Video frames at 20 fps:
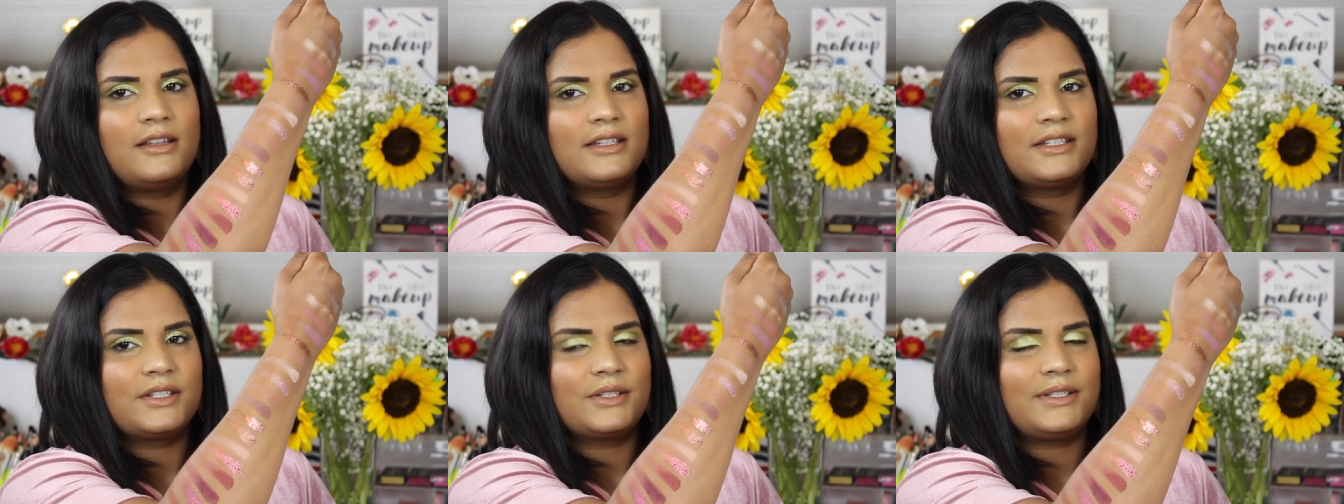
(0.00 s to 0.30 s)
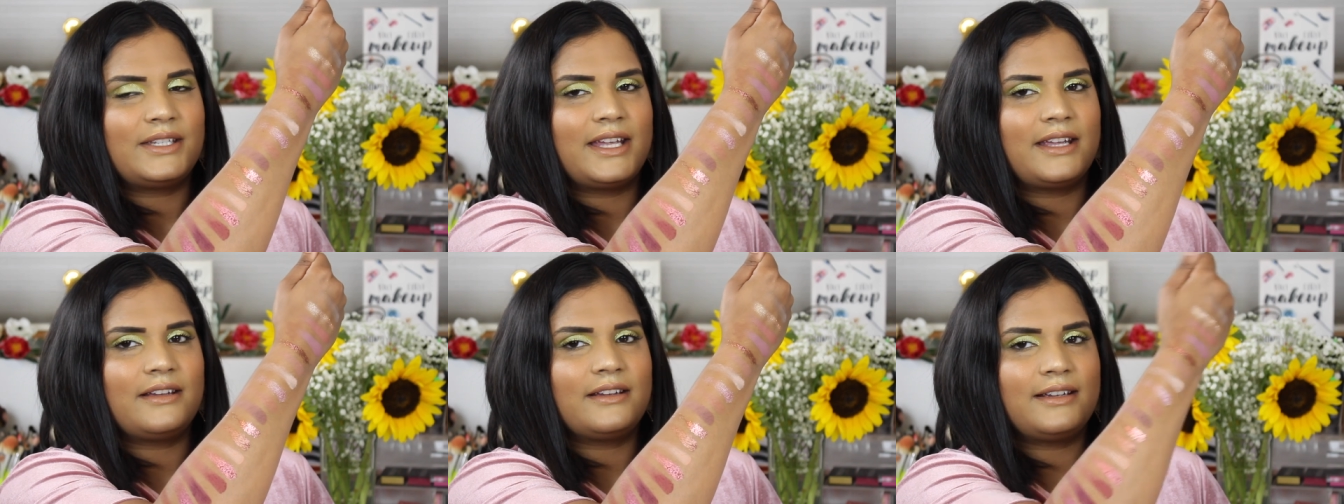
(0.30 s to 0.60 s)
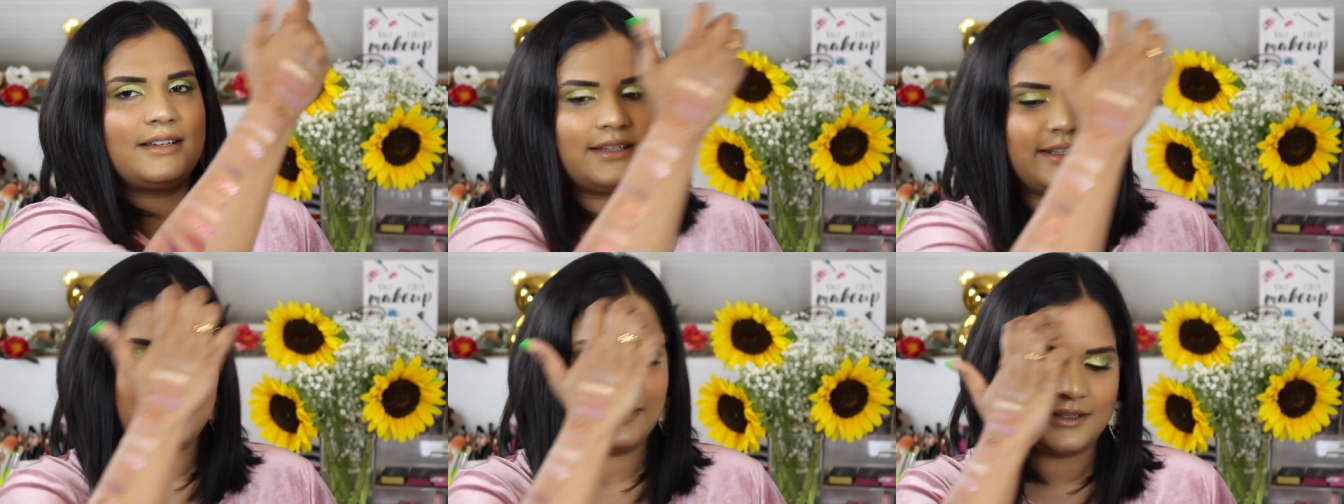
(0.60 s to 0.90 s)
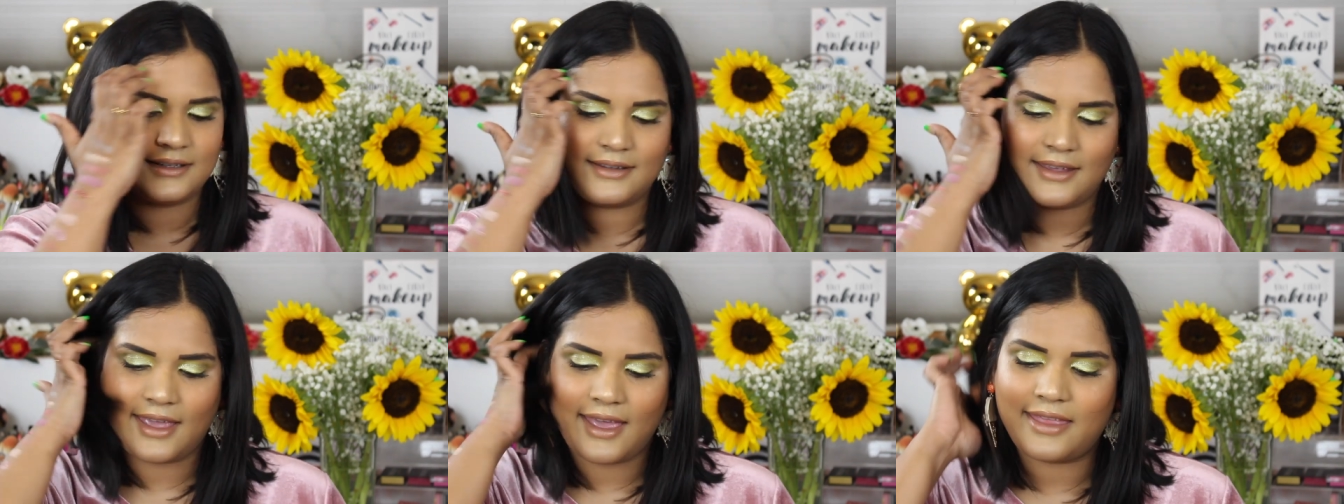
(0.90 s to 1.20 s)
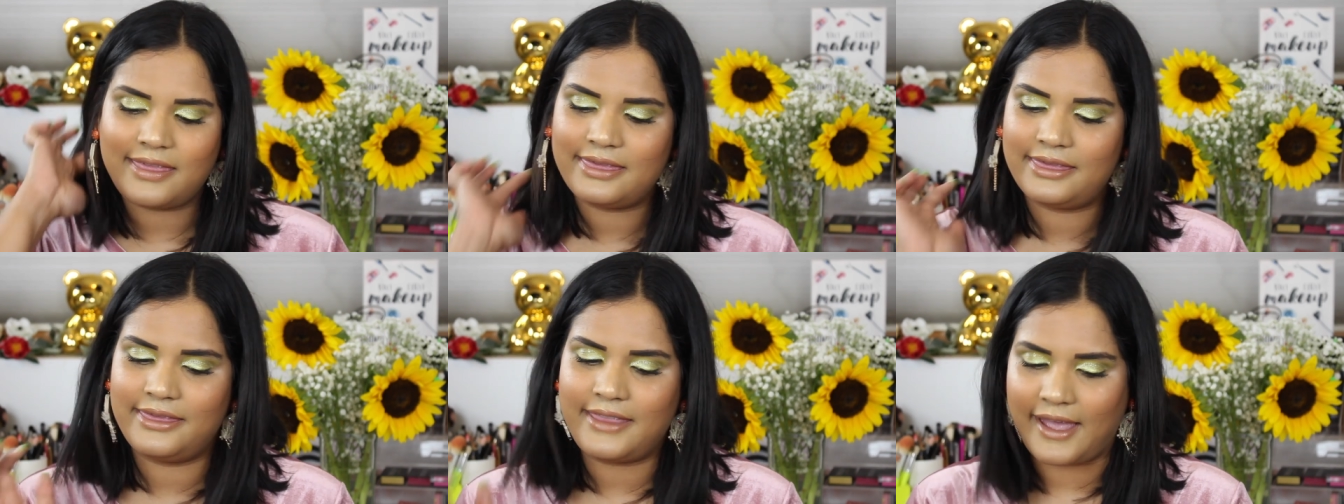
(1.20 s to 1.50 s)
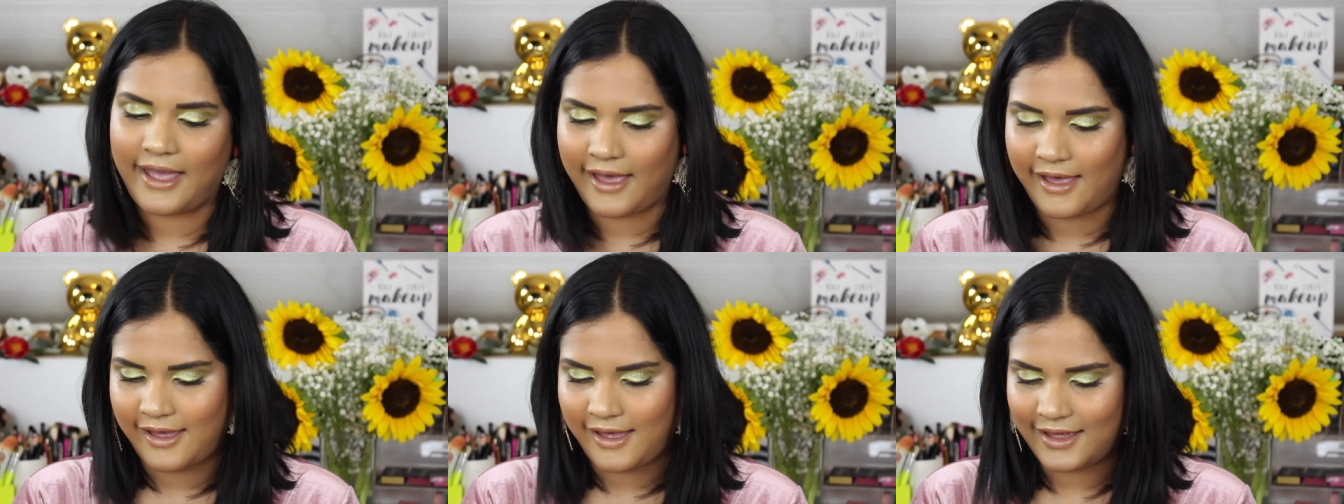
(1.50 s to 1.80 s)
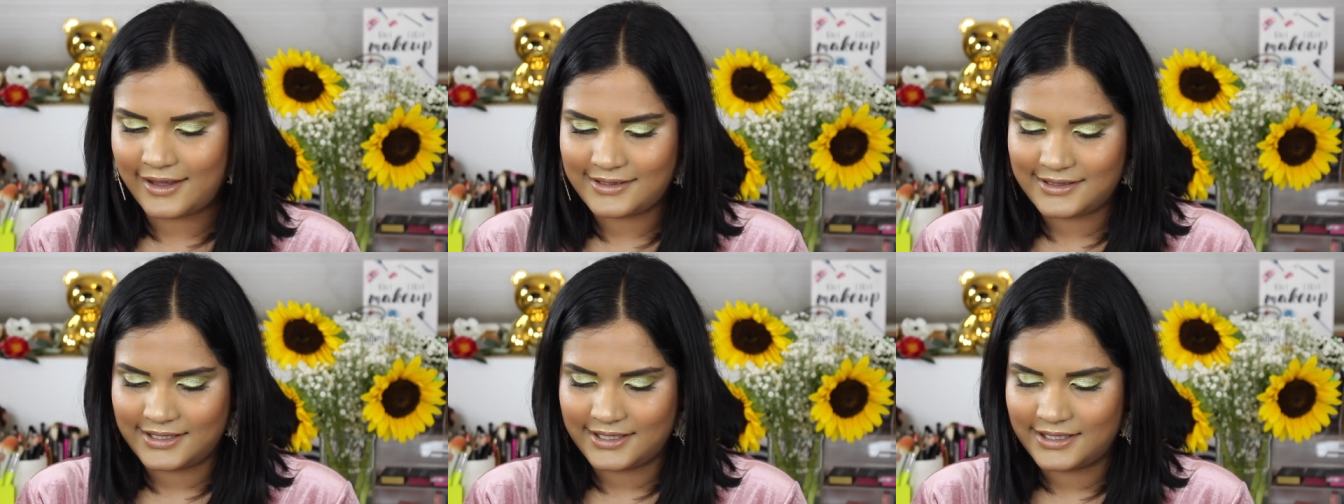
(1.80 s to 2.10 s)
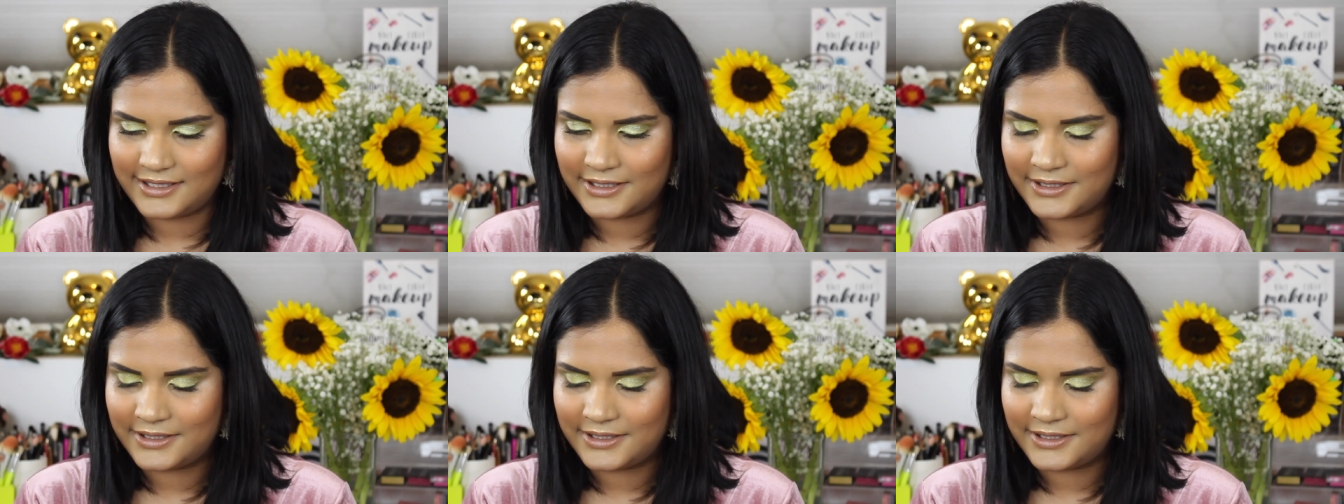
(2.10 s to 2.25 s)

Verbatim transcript: So take a good look at that.